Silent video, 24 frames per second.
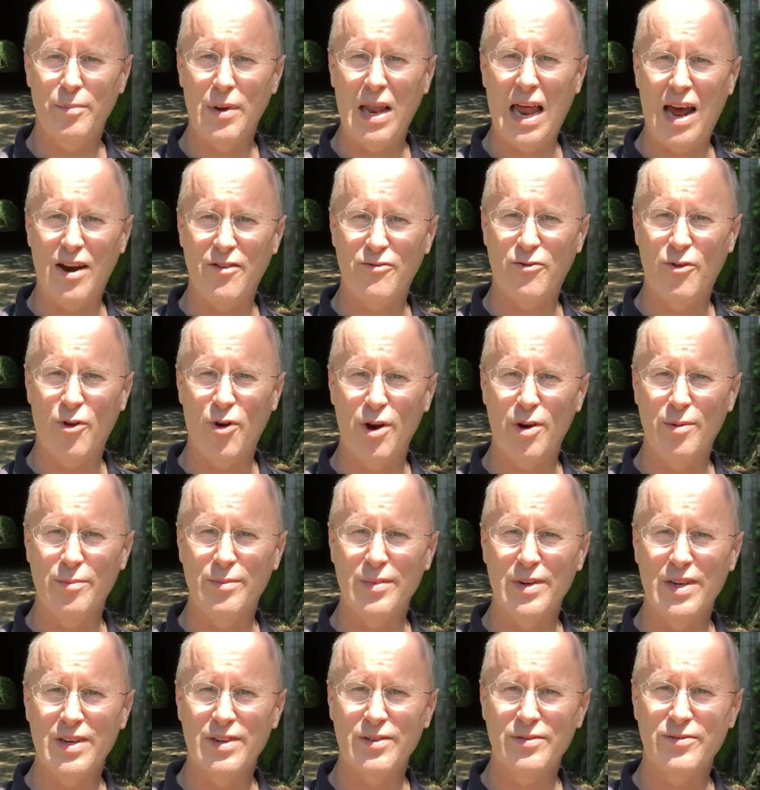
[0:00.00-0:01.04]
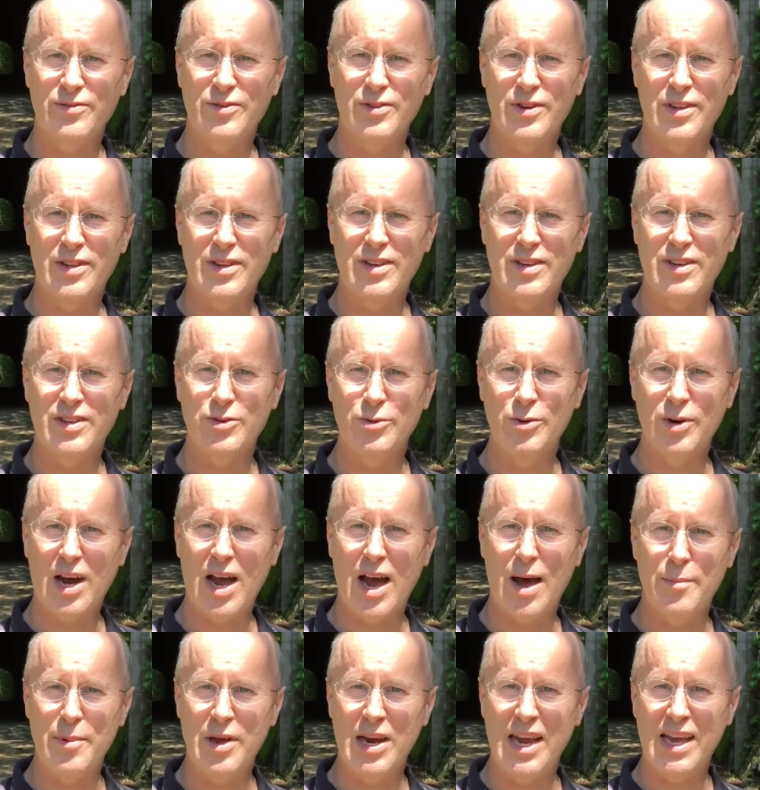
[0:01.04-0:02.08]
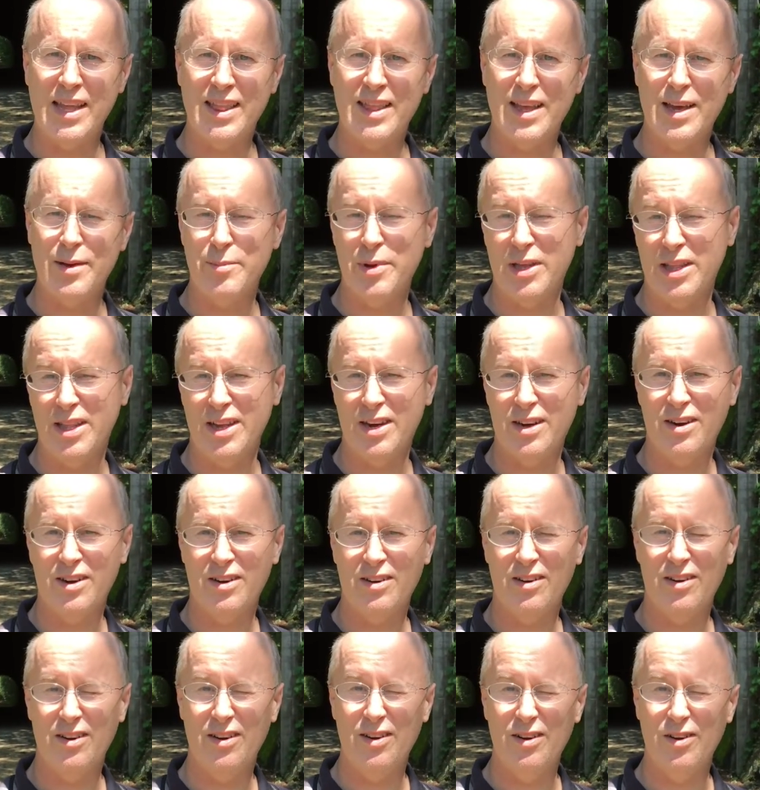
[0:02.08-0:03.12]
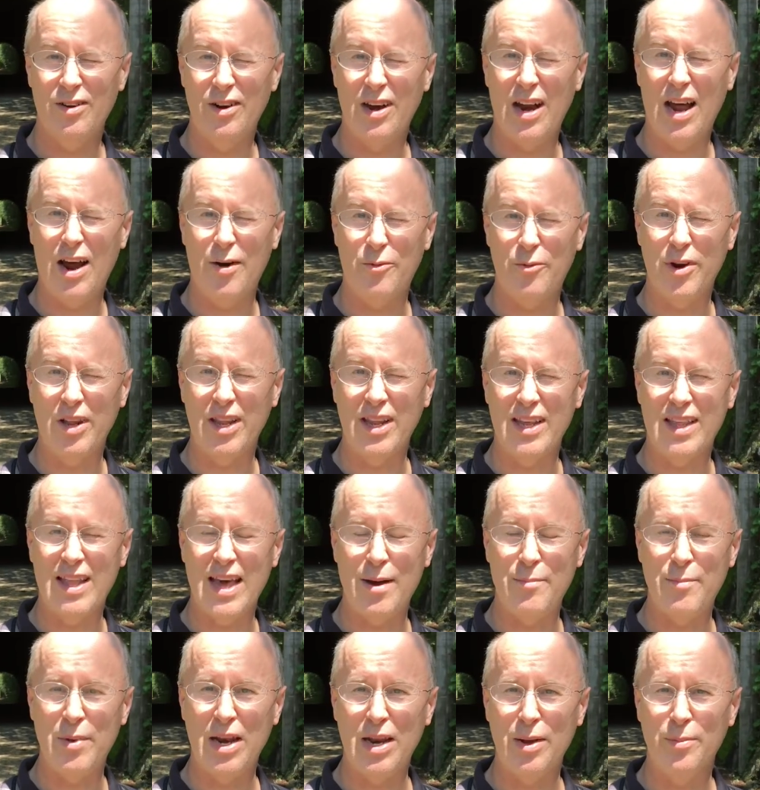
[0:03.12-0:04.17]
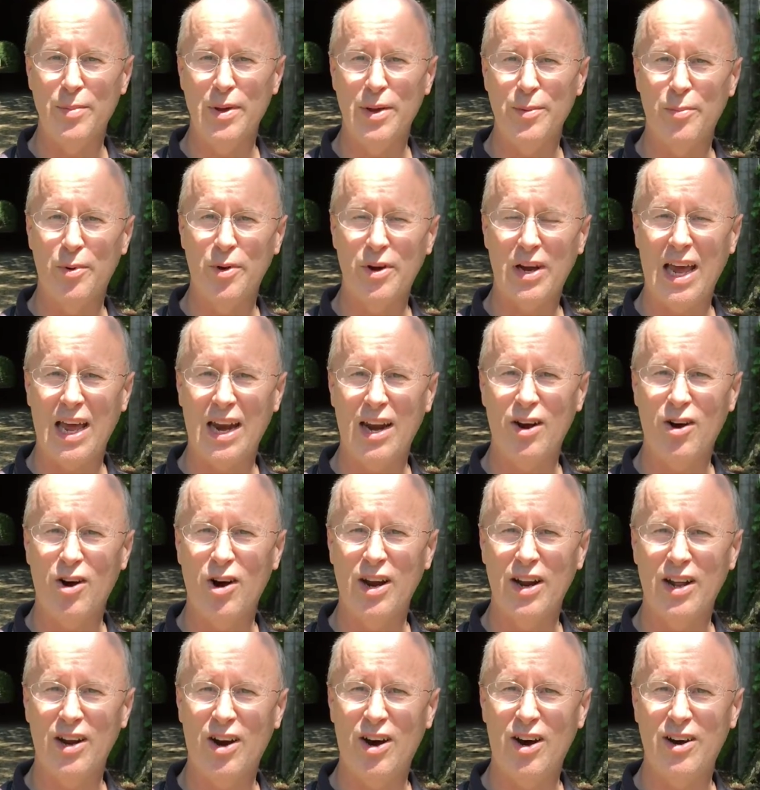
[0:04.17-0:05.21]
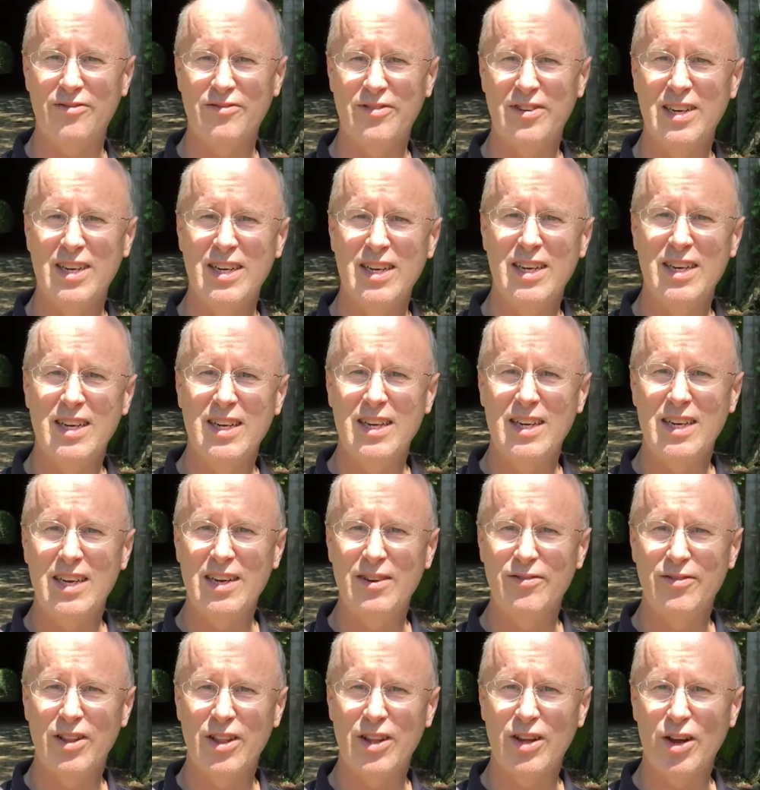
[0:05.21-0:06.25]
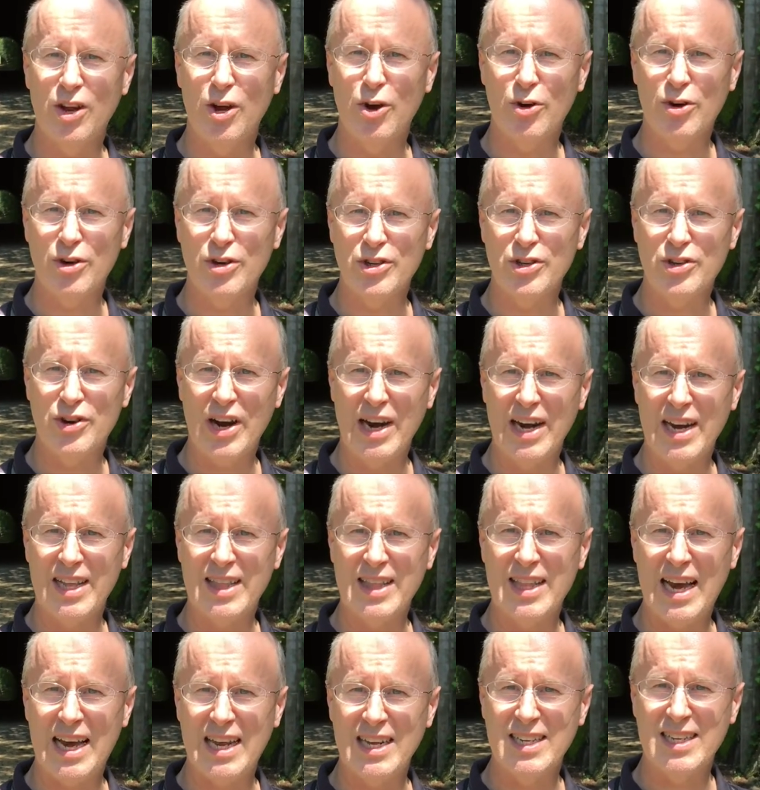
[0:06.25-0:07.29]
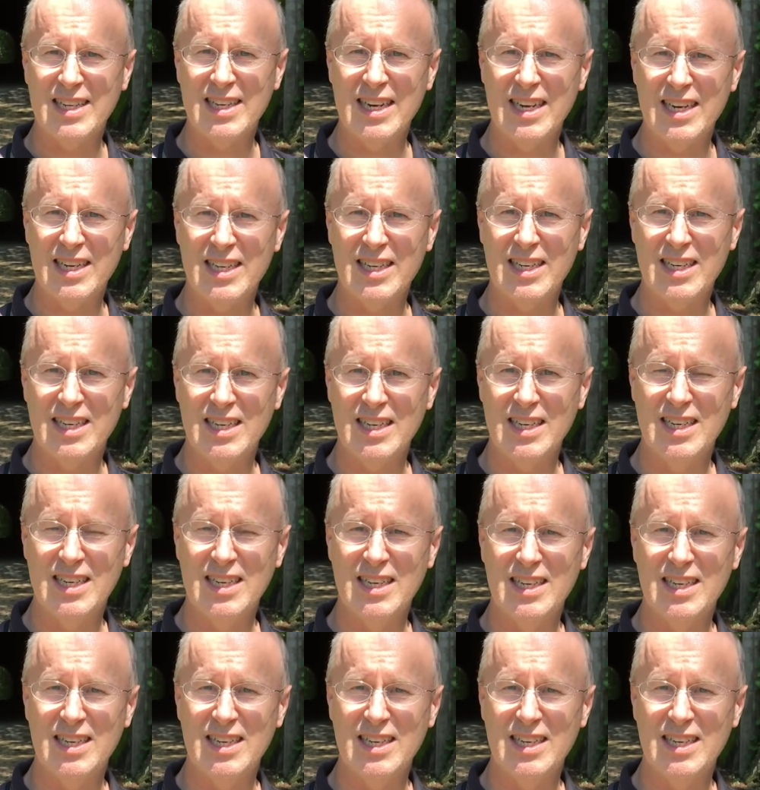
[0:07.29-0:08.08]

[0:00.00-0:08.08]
platform to accommodate them, and there are not really that many people getting on and off even the local train at that station.